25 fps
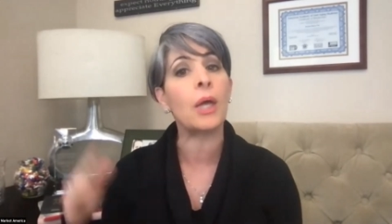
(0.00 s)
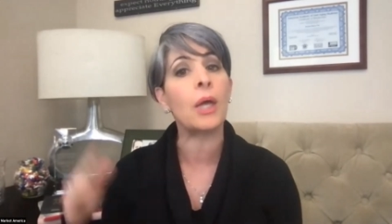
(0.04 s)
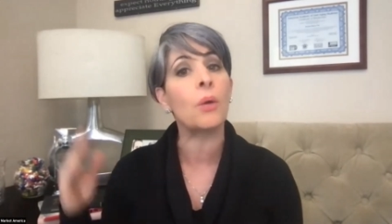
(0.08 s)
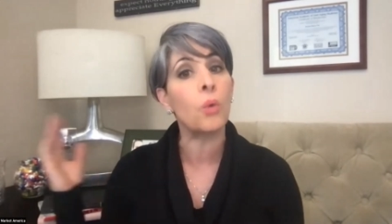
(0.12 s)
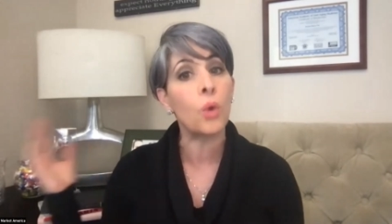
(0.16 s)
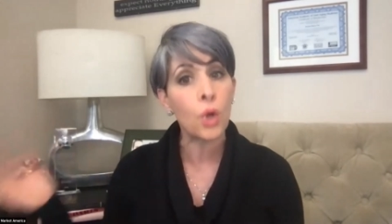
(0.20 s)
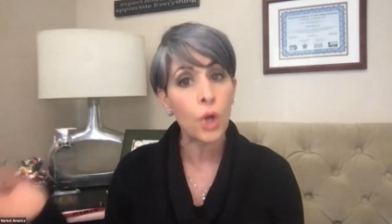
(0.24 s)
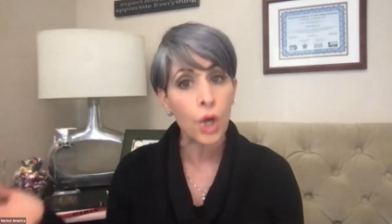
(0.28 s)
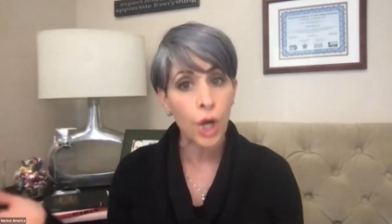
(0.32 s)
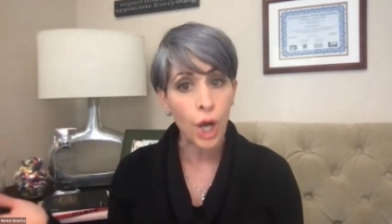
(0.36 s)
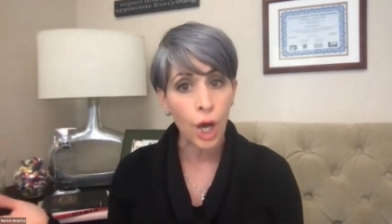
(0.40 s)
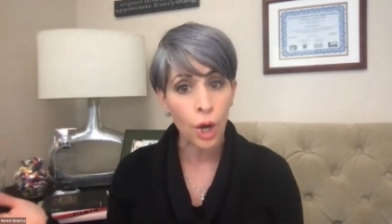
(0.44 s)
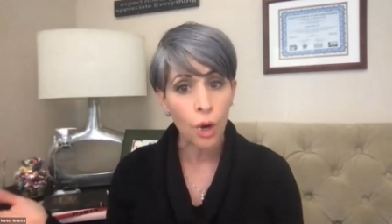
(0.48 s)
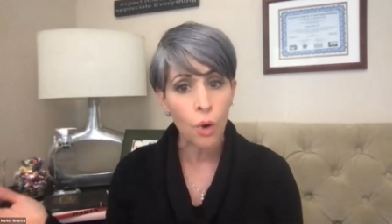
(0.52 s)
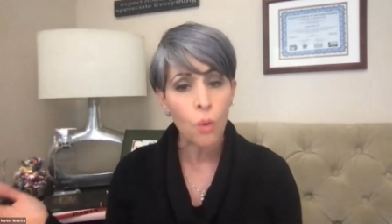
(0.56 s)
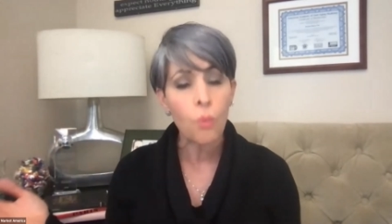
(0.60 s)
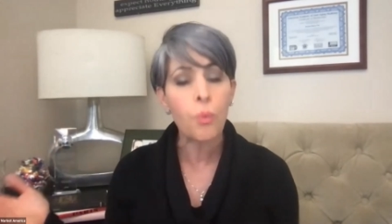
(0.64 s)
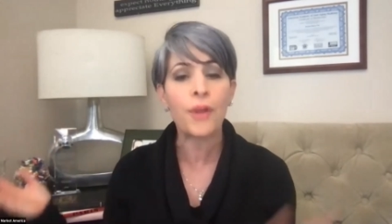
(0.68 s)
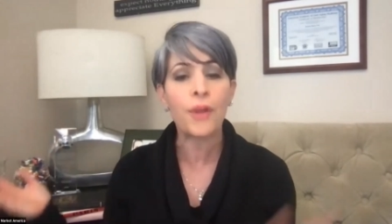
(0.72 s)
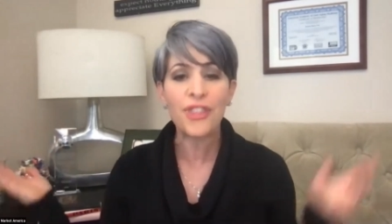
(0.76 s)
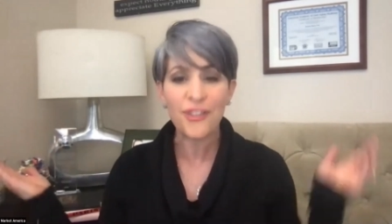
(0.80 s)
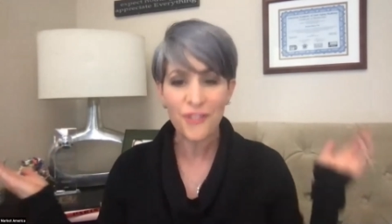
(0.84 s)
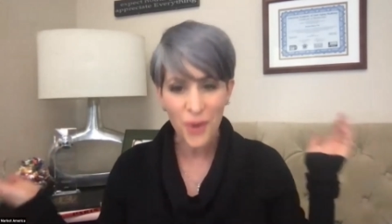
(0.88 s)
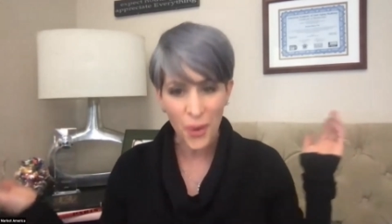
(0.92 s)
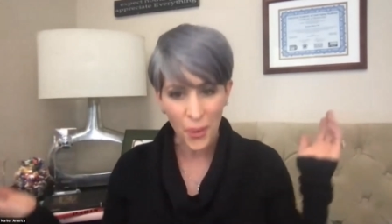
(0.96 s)
And we'll go
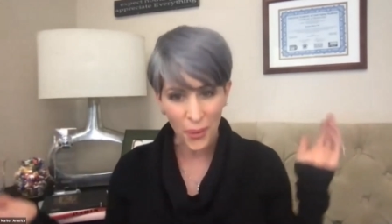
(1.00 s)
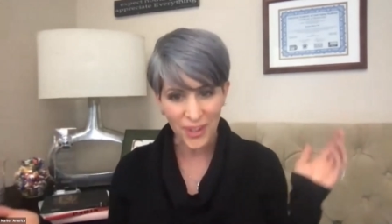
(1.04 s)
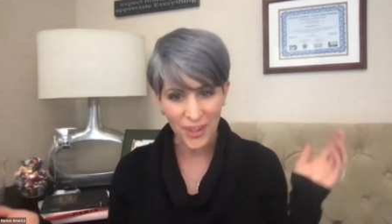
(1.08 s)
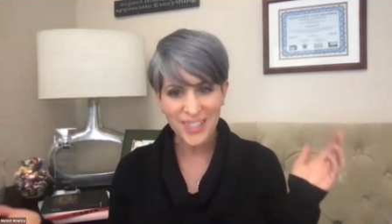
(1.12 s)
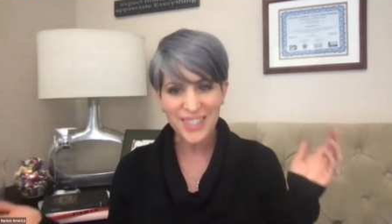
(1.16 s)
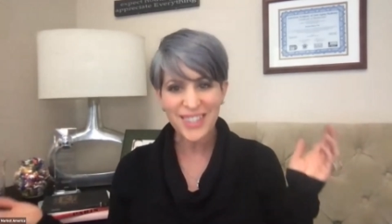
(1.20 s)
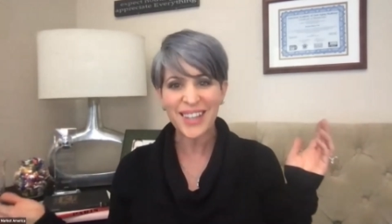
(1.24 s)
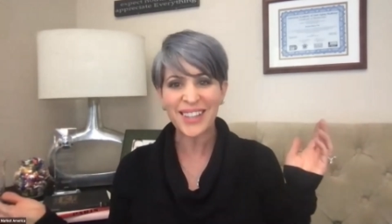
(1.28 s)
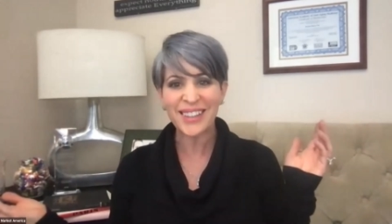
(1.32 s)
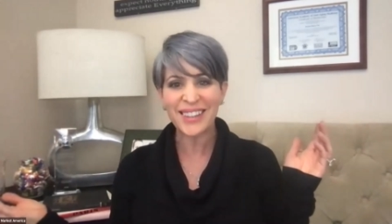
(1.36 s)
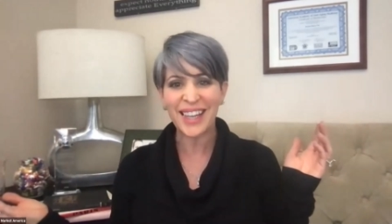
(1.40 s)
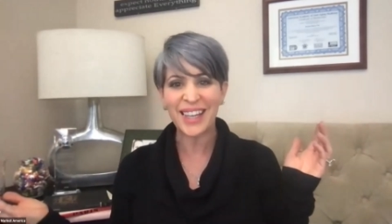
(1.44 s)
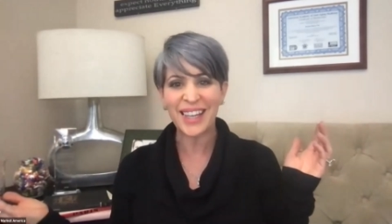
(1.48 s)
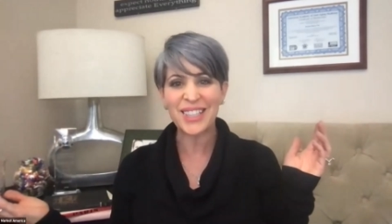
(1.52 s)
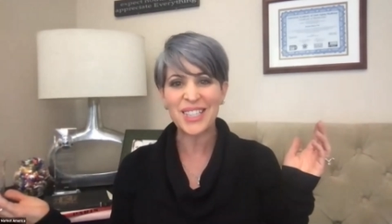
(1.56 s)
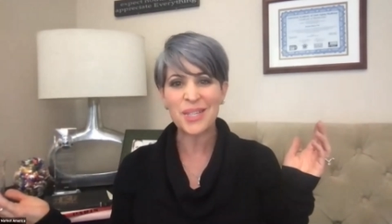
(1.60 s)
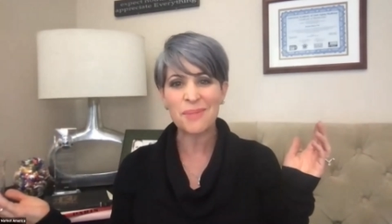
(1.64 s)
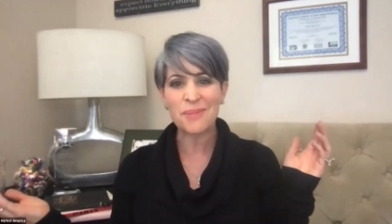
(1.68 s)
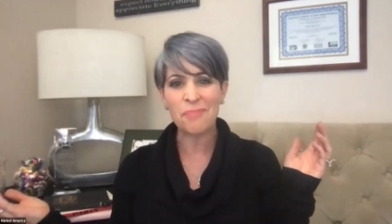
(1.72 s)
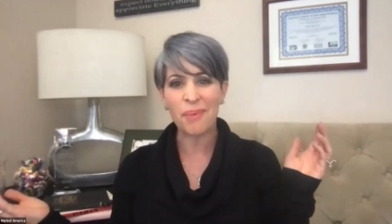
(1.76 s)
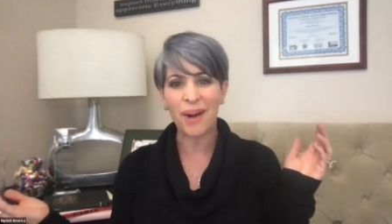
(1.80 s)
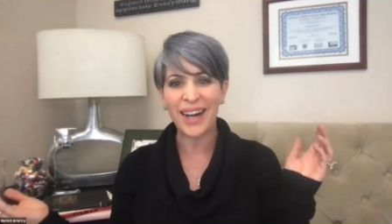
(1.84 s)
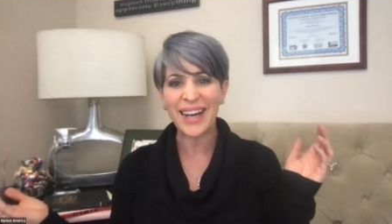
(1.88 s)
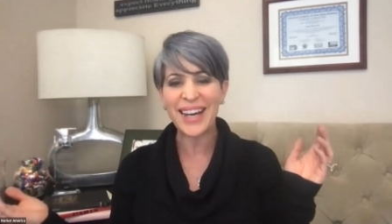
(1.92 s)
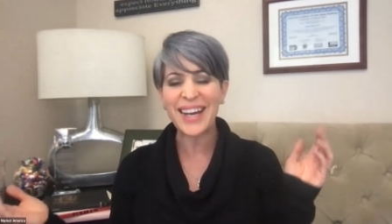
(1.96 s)
with, of course, a
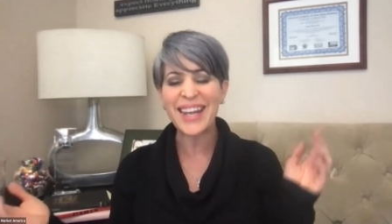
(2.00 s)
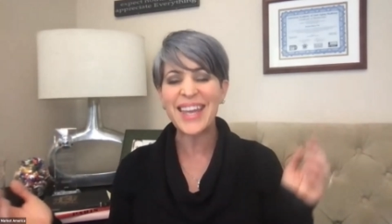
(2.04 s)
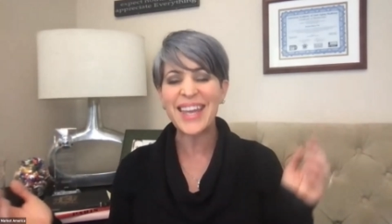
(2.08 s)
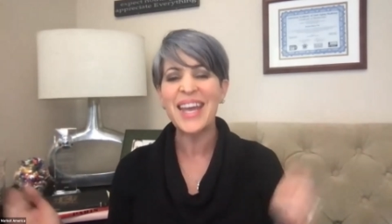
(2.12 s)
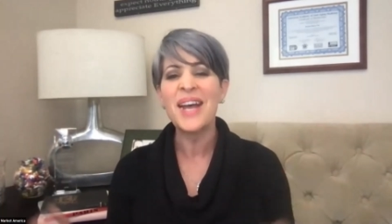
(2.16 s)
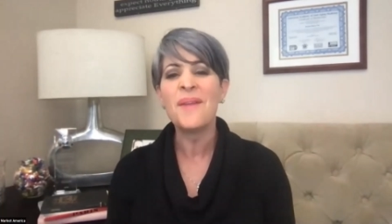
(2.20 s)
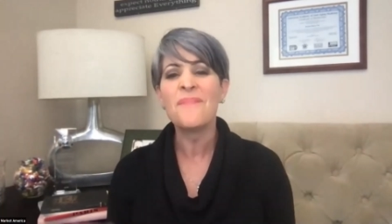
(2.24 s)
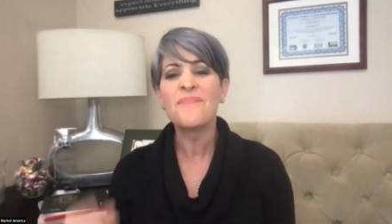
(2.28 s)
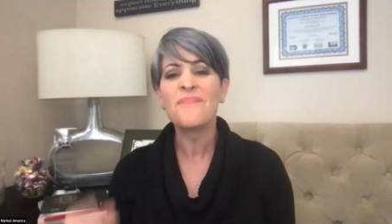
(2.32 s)
lunch break,